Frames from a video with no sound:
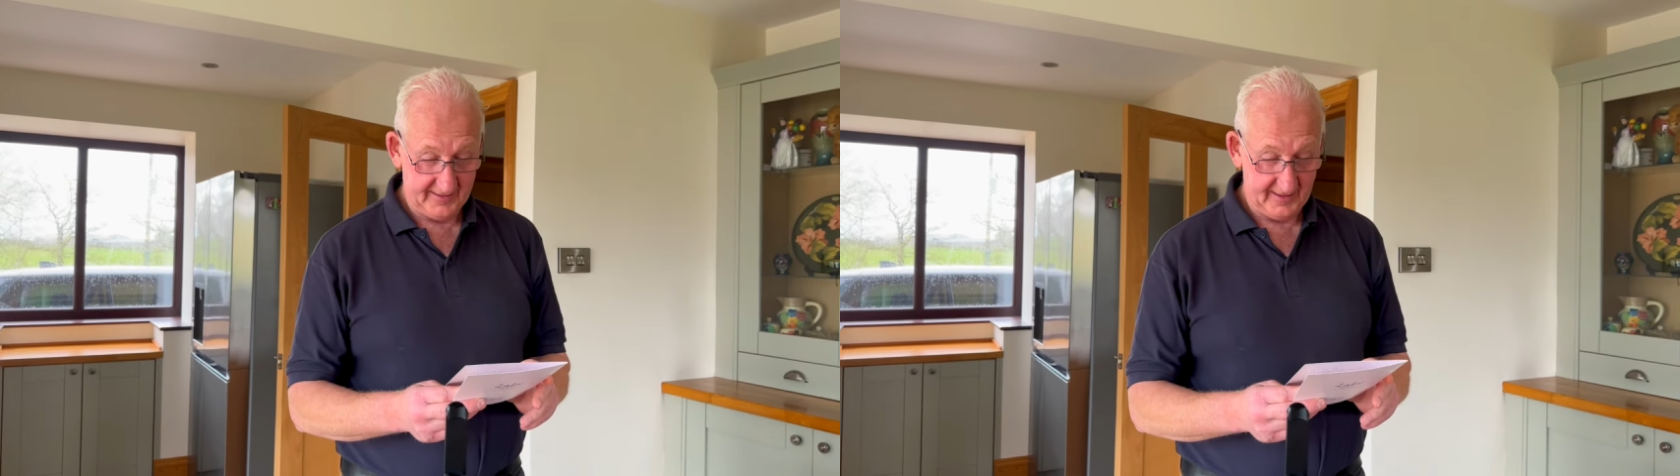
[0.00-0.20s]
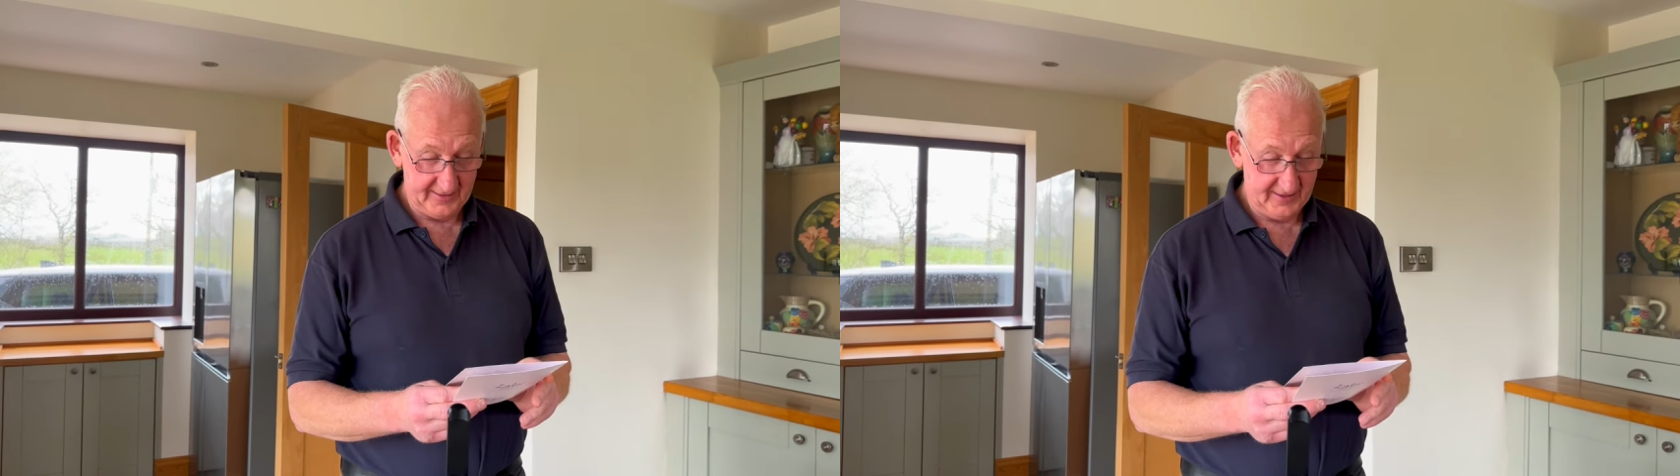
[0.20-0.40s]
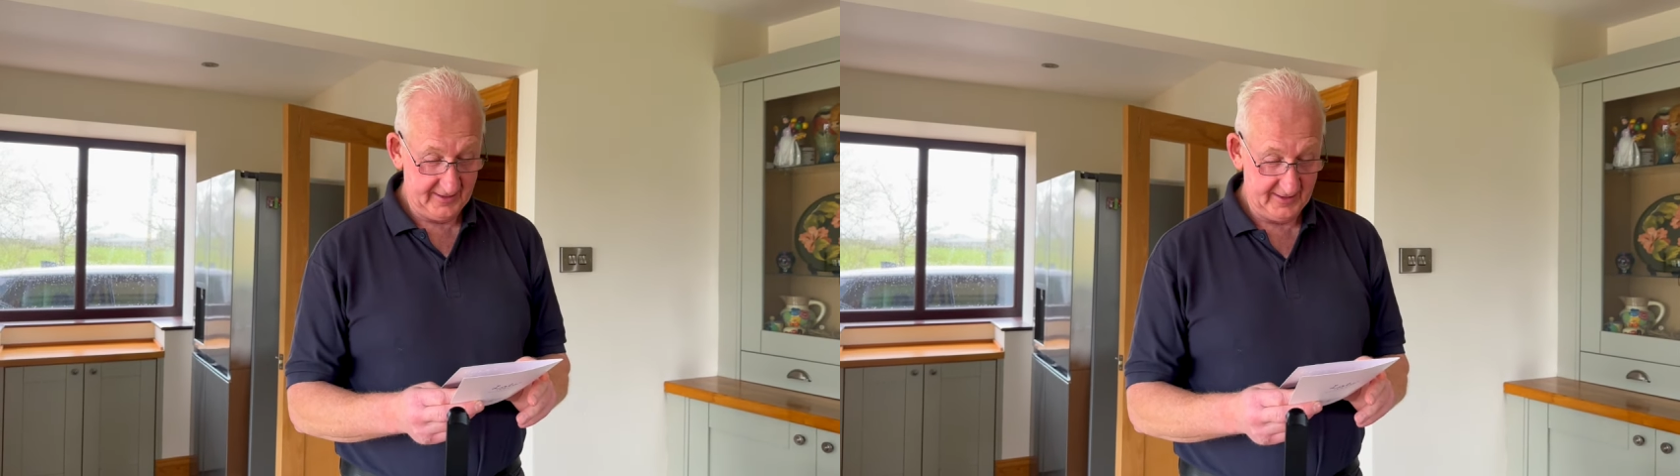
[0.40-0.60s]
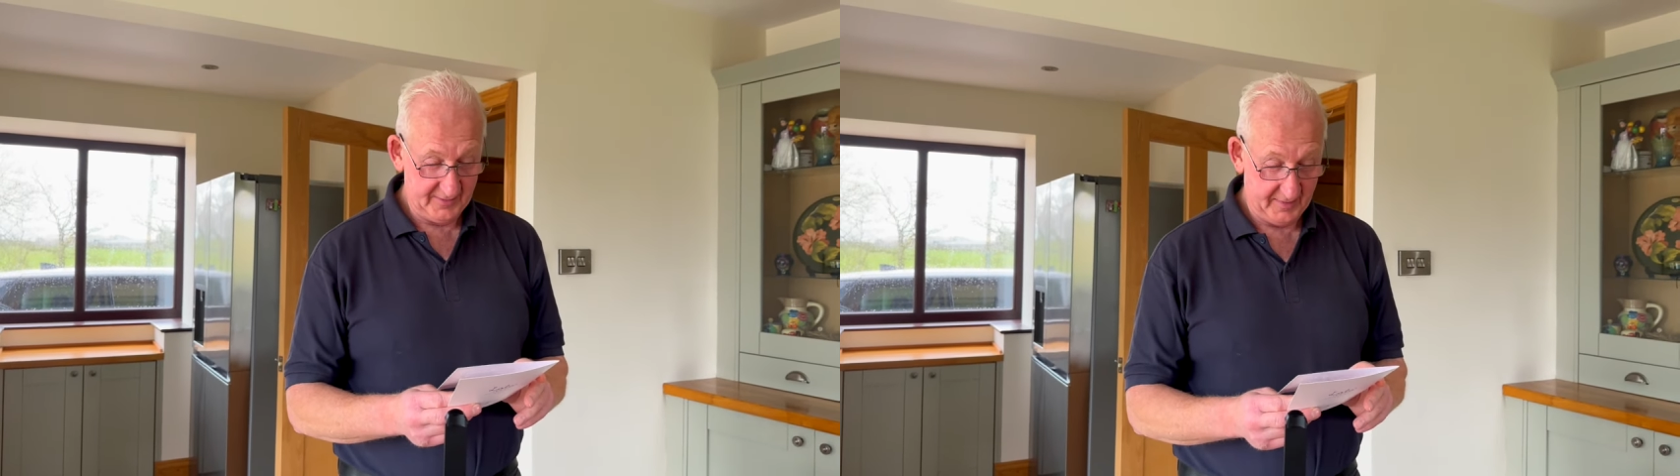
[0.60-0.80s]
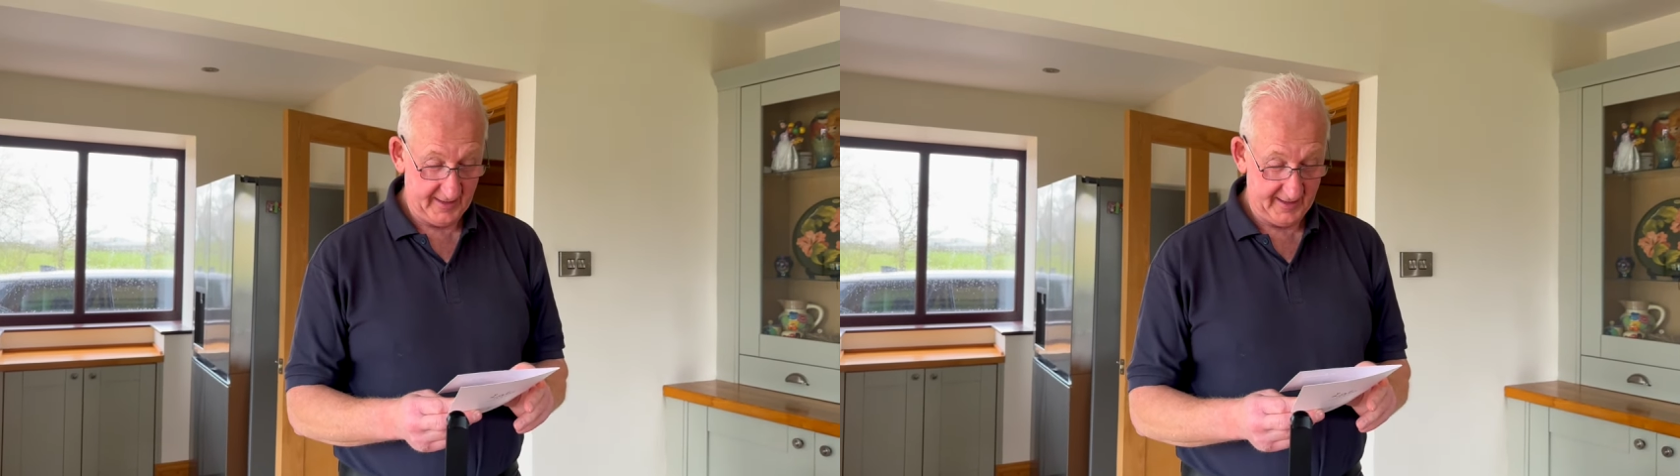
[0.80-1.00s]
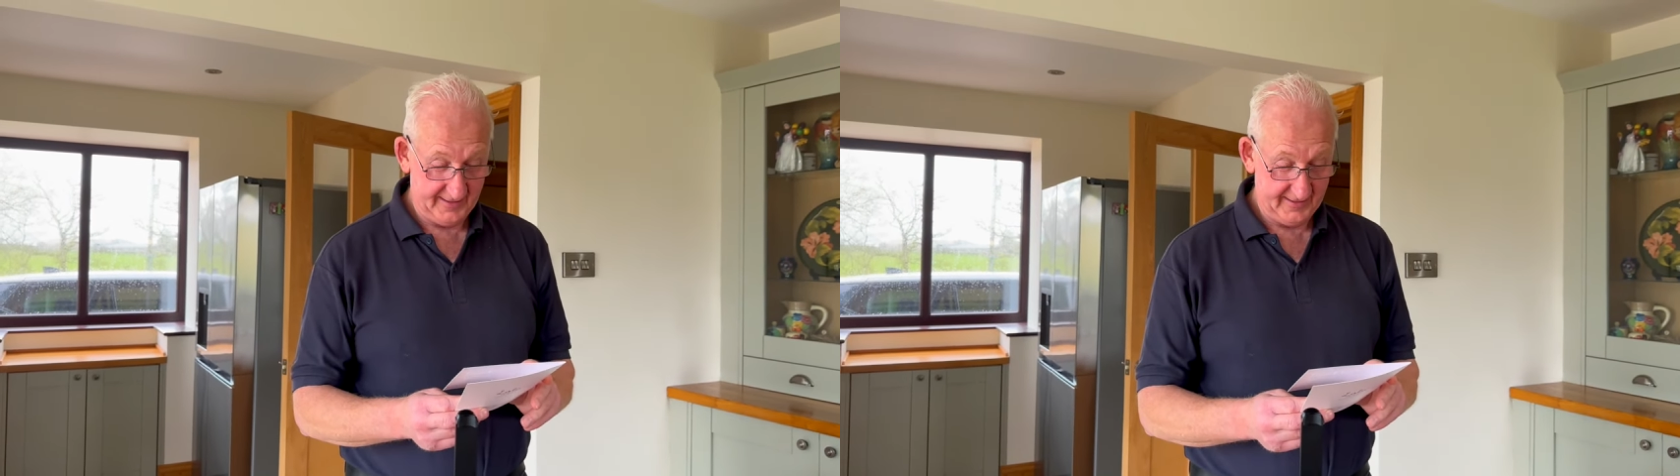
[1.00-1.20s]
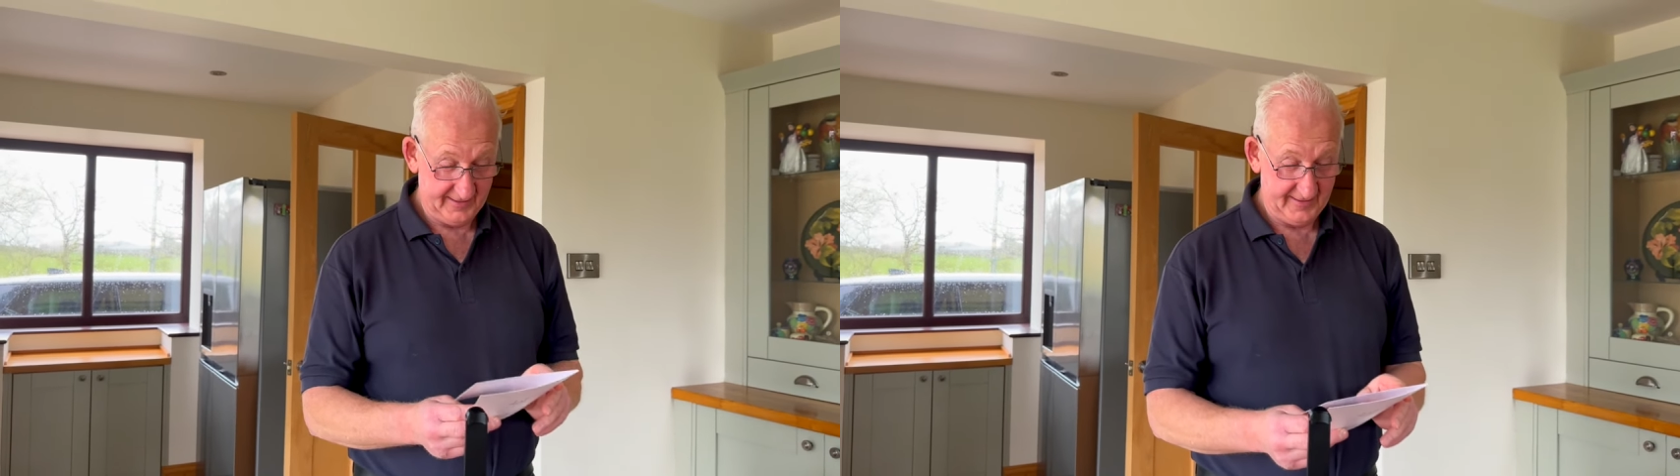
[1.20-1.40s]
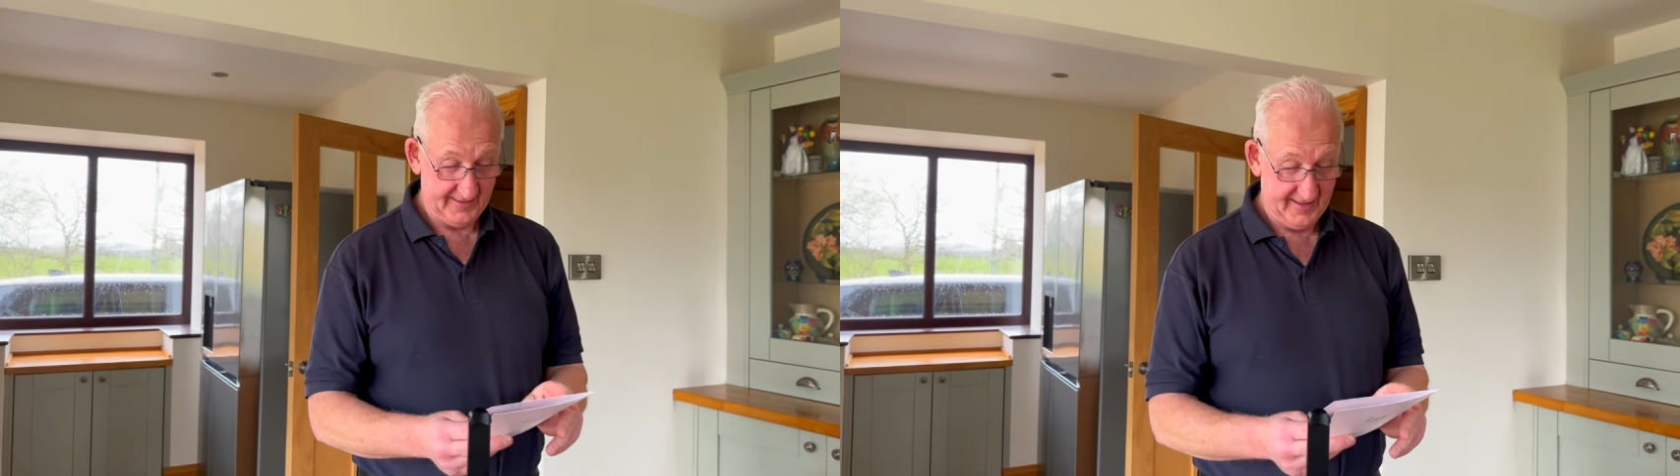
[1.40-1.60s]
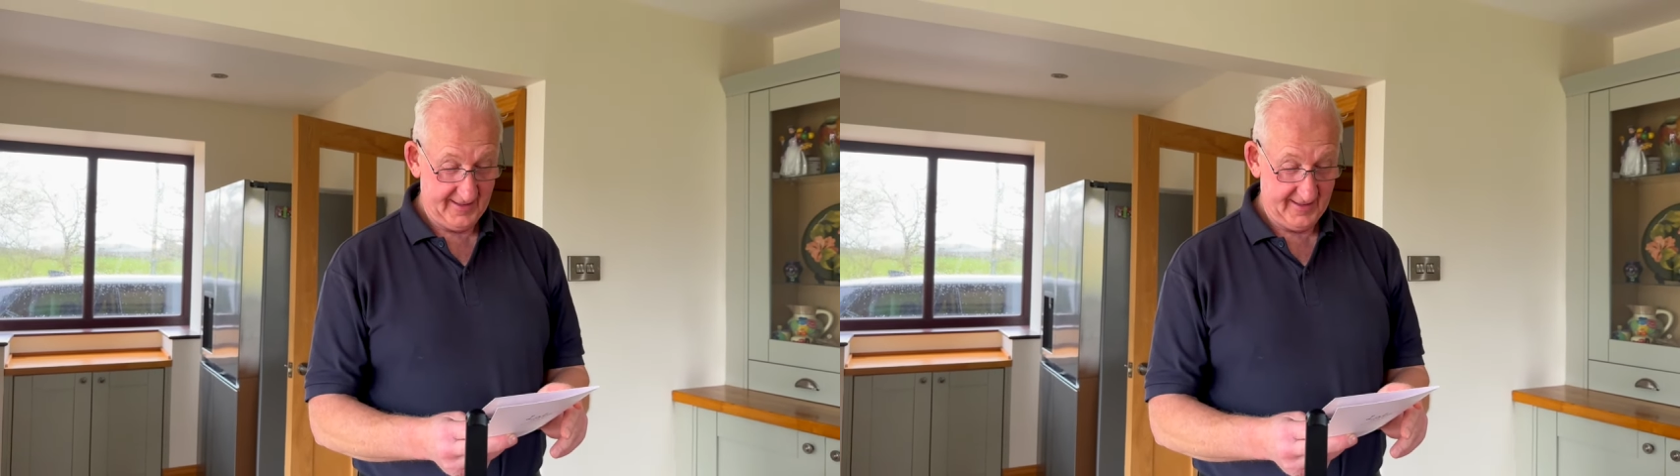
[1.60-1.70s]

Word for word: catching the spiders.